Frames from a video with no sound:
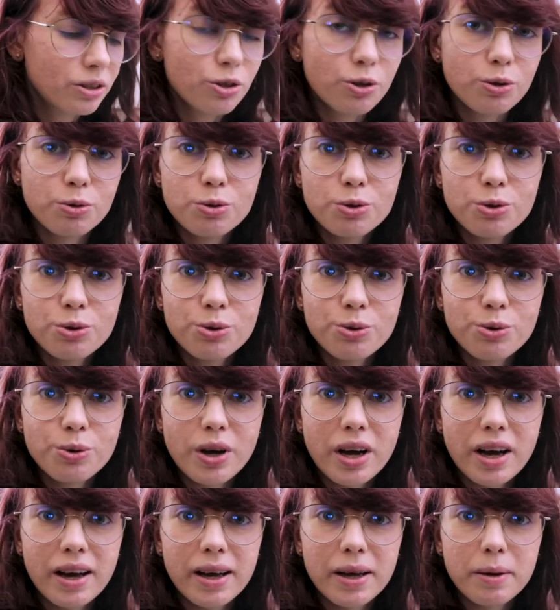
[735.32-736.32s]
those two
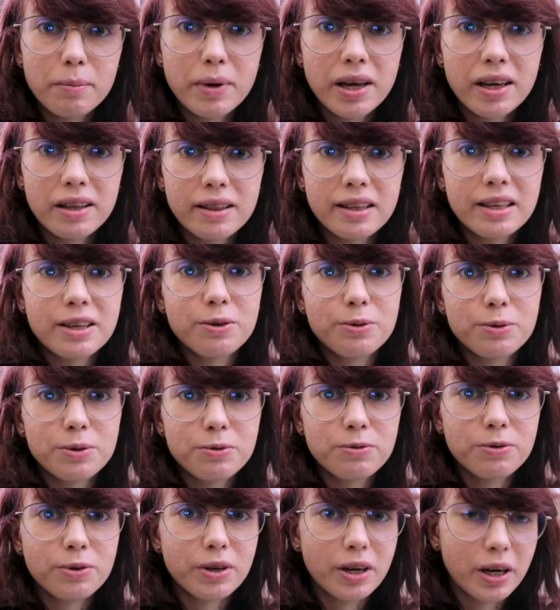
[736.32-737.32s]
I mainly
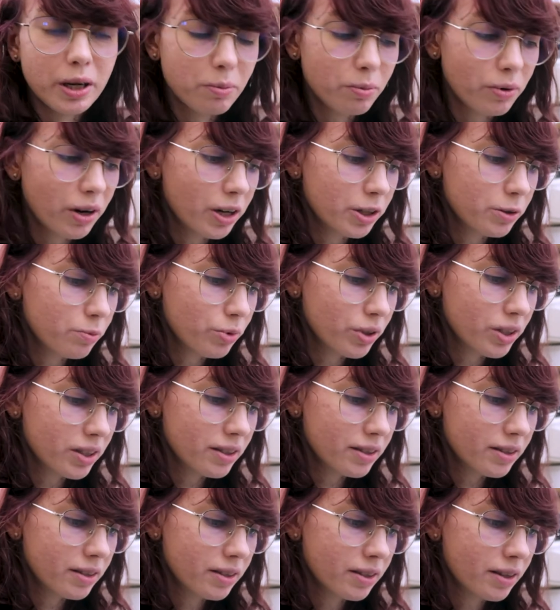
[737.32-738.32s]
use for art, art
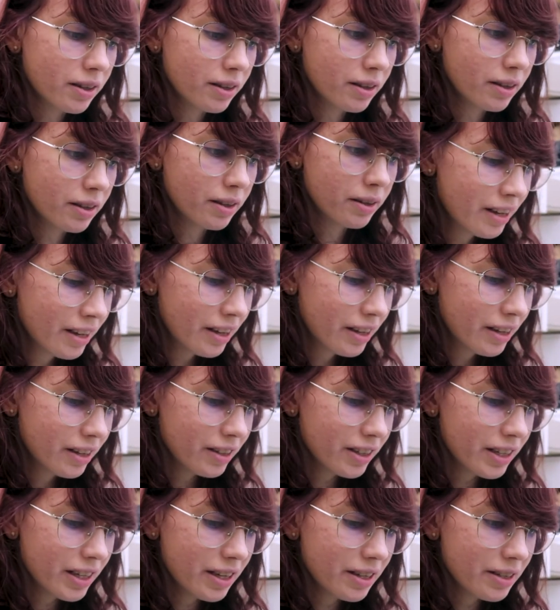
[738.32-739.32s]
prints.
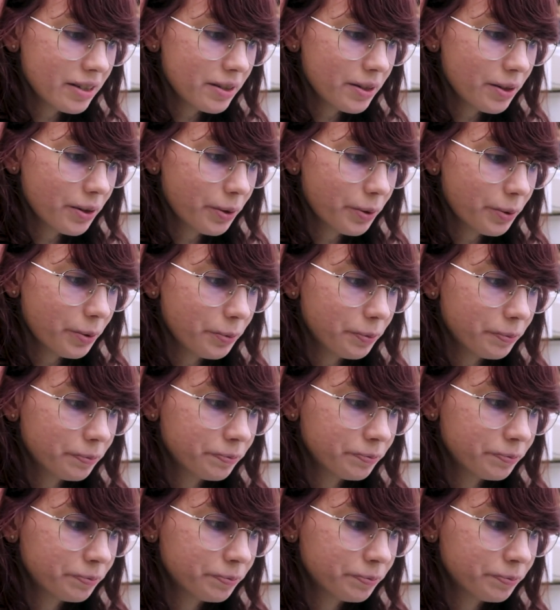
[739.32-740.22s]
Okay, so